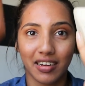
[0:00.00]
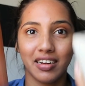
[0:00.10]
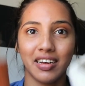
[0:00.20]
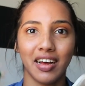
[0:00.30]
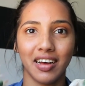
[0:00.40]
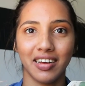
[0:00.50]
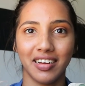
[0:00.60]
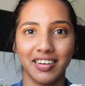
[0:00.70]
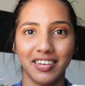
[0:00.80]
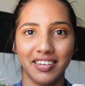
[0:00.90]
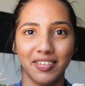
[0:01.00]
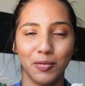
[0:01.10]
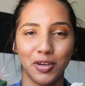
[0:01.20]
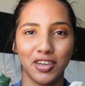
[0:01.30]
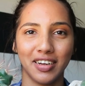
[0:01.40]

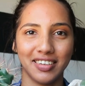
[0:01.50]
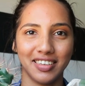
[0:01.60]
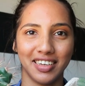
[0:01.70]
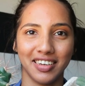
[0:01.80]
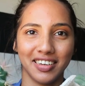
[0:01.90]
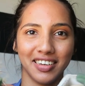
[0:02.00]
What do you guys think?